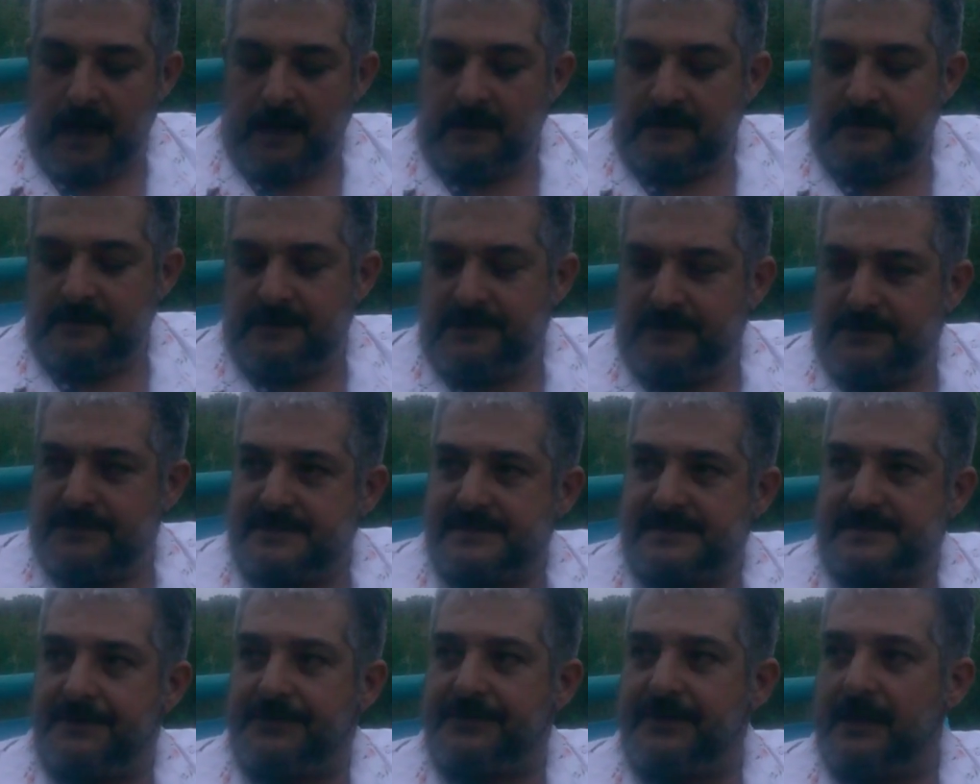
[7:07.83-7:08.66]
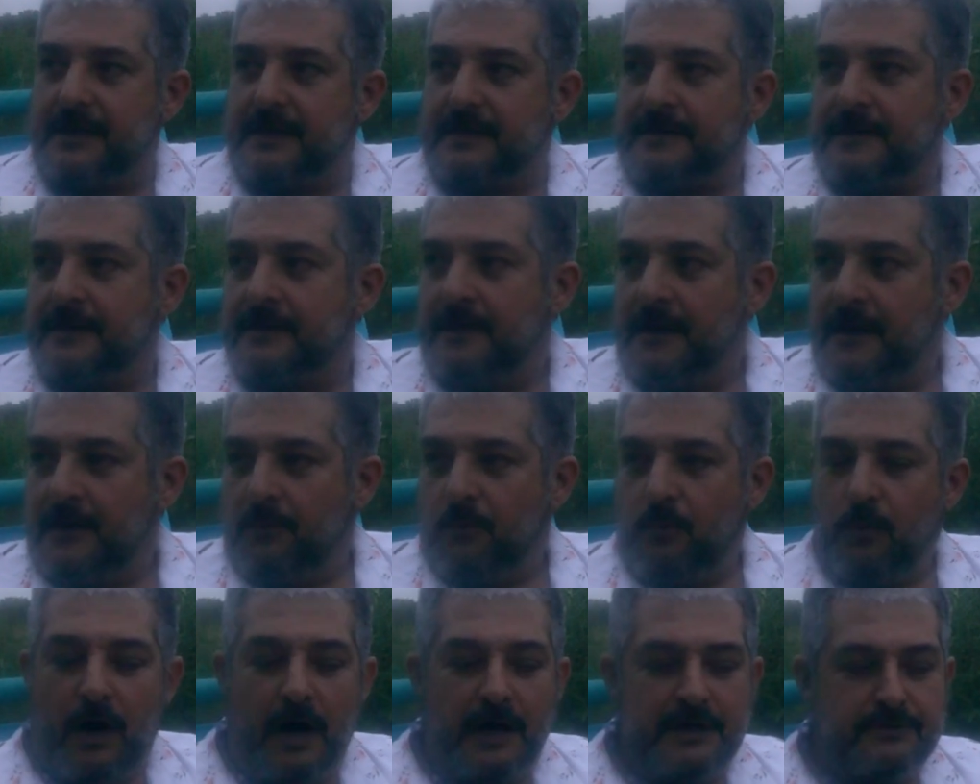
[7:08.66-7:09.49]
Here's the thing.
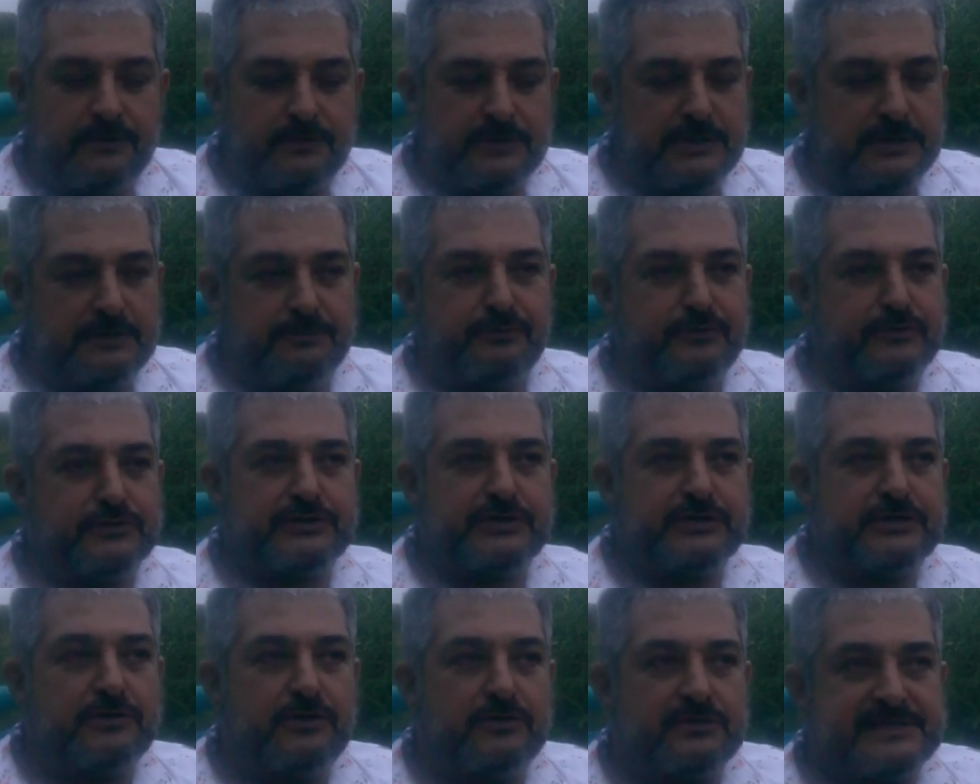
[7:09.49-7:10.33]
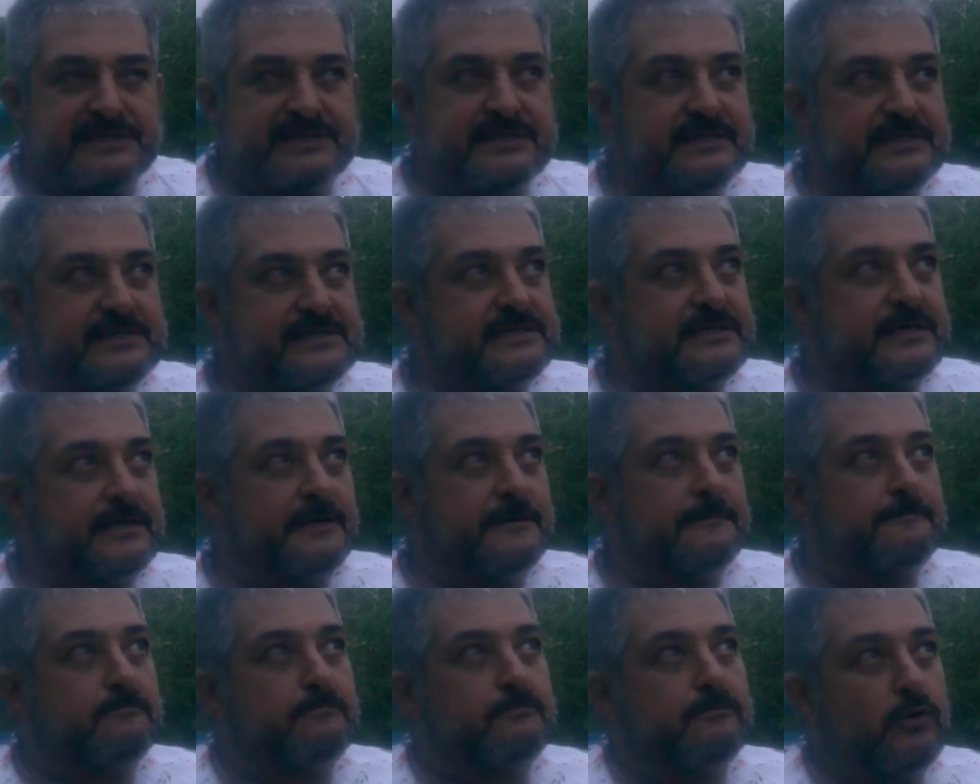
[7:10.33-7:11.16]
Why you keep pushing your
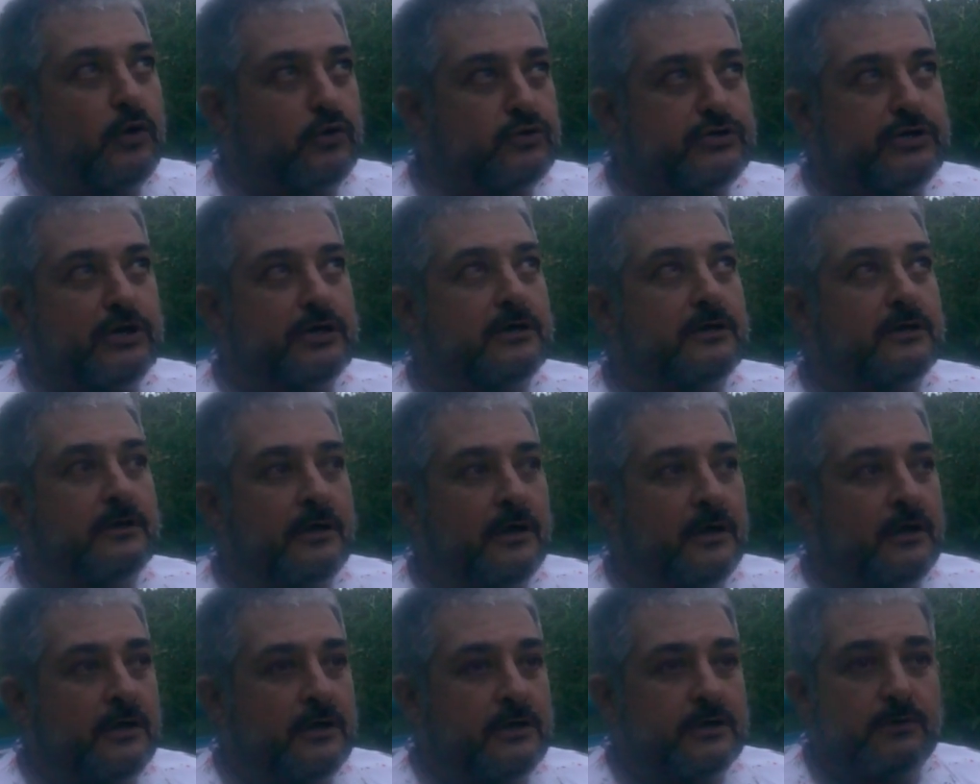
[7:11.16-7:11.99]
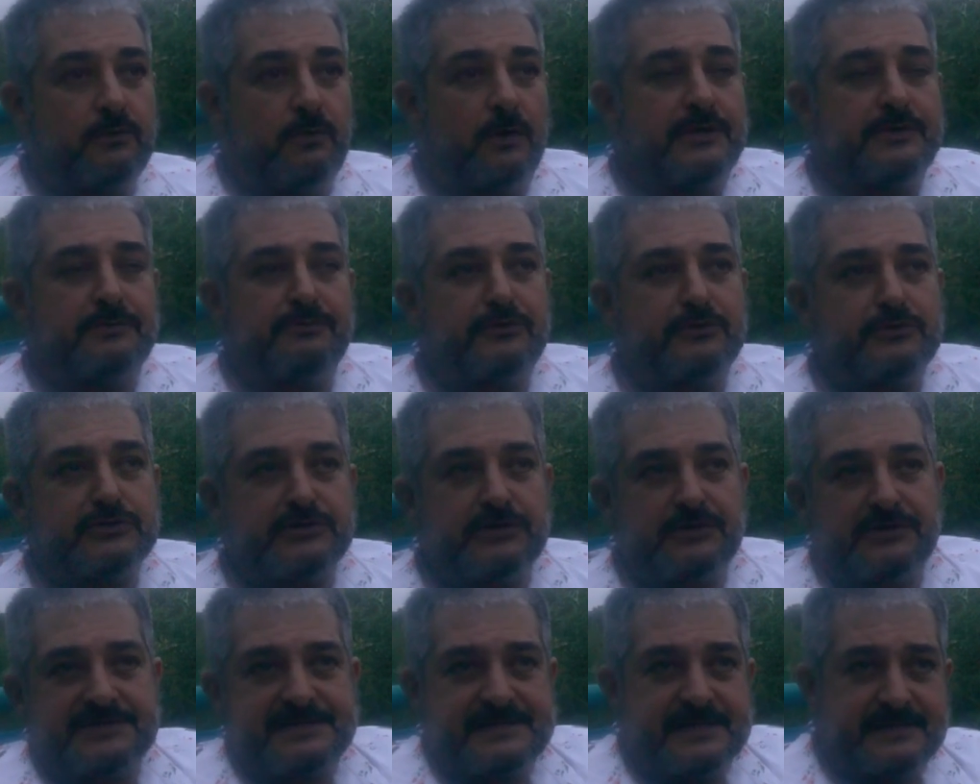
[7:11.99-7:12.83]
system? Okay, you want to
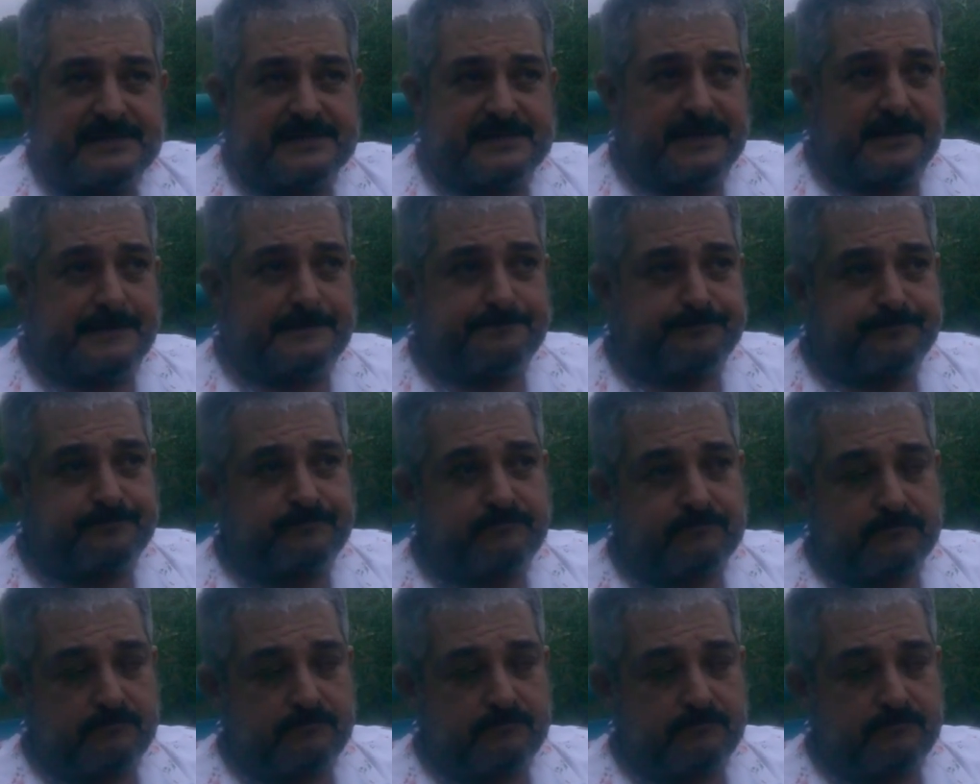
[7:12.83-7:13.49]
push your system?